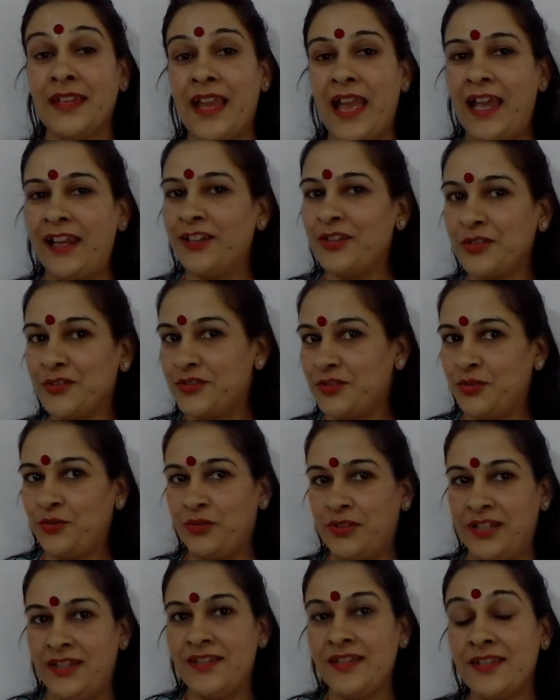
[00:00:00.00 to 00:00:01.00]
Hello
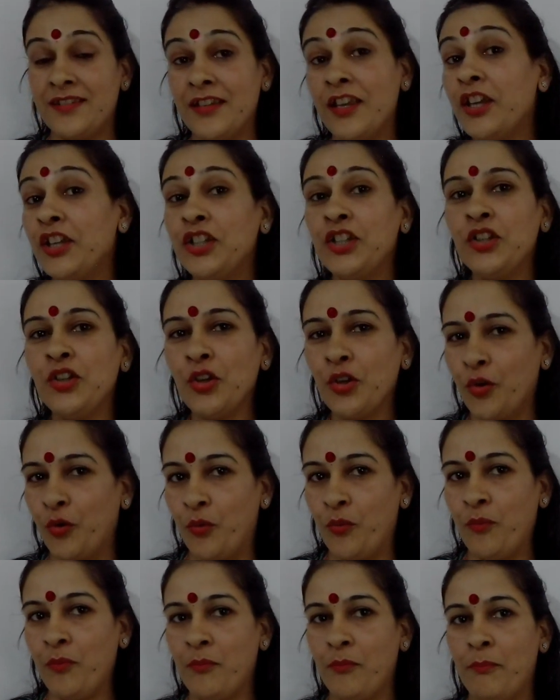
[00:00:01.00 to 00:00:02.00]
students, you
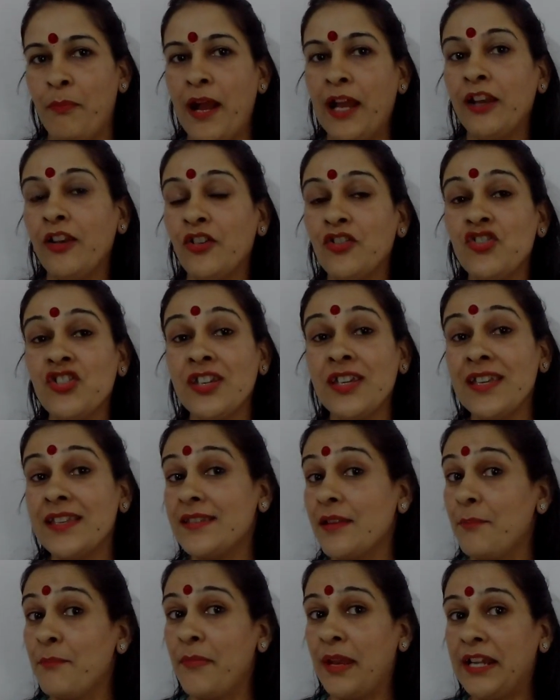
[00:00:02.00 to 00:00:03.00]
know biology
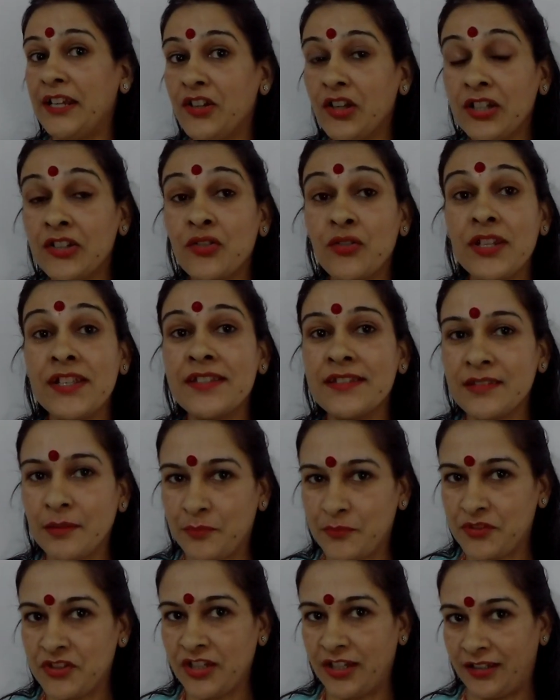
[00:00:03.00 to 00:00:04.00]
is a mandatory
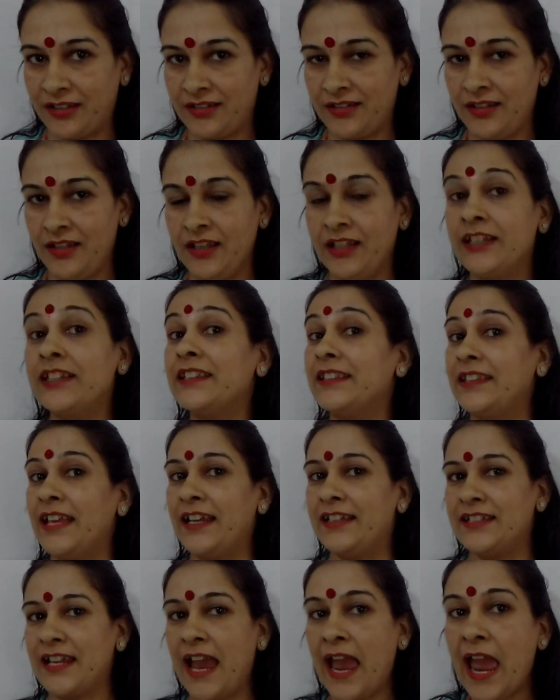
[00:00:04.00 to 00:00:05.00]
subject
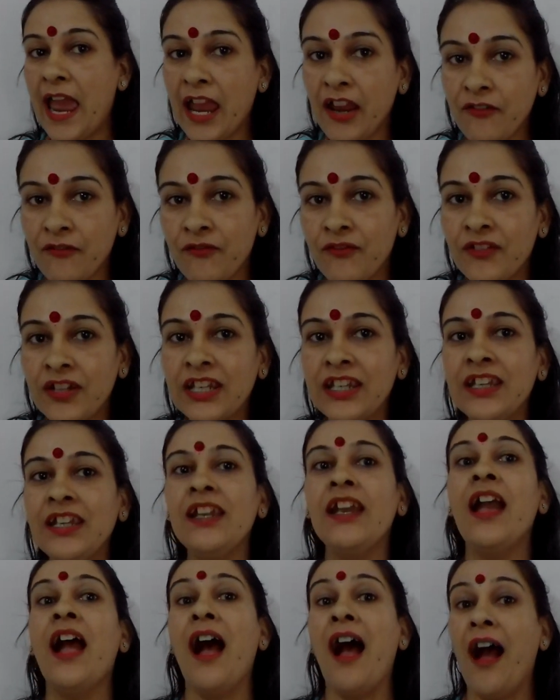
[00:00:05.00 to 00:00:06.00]
that every
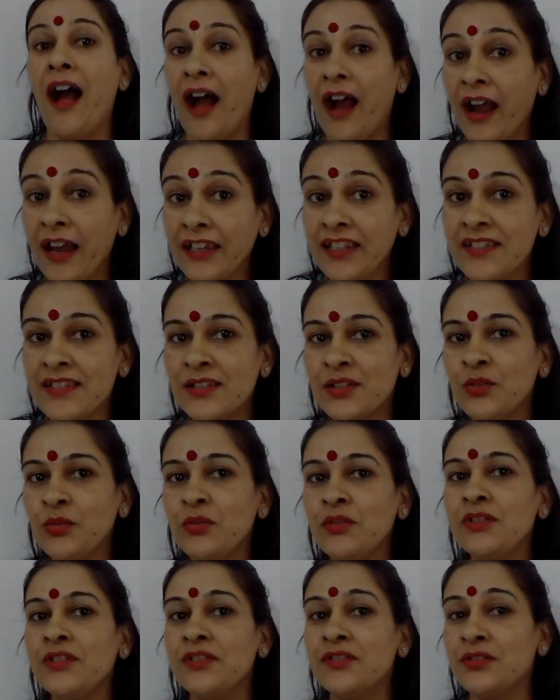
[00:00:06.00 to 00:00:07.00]
high
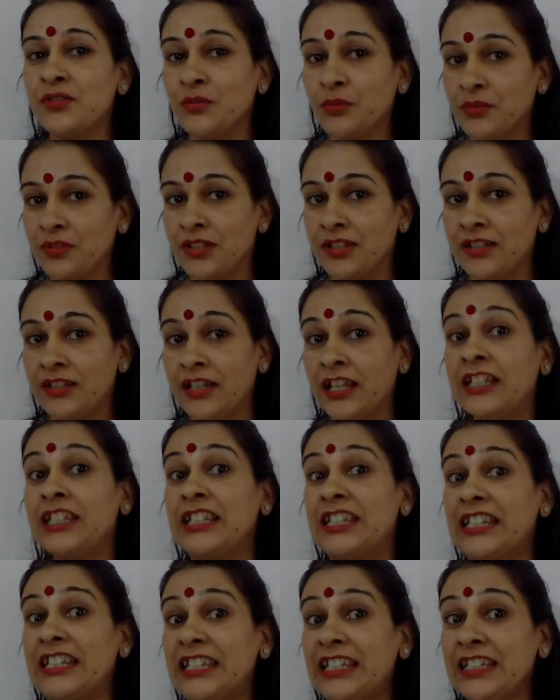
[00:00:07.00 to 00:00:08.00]
school student
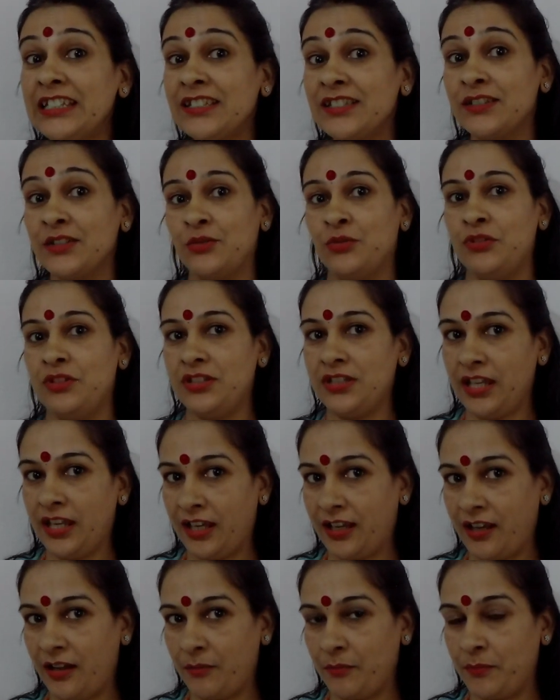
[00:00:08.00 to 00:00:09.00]
needs to
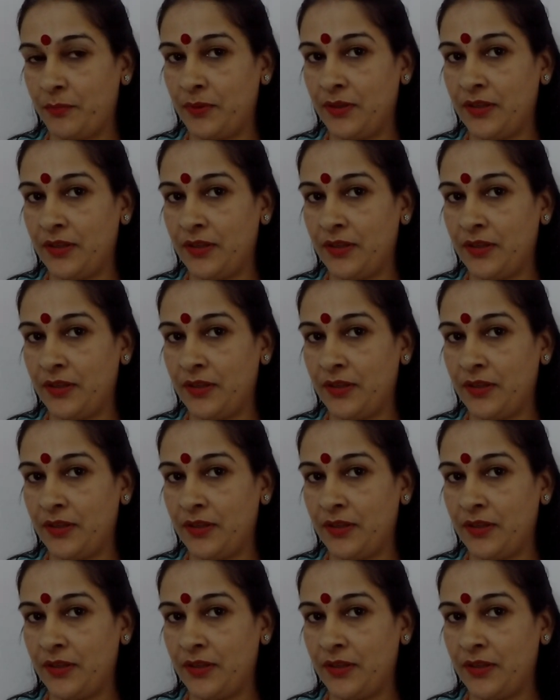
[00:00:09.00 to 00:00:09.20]
take up.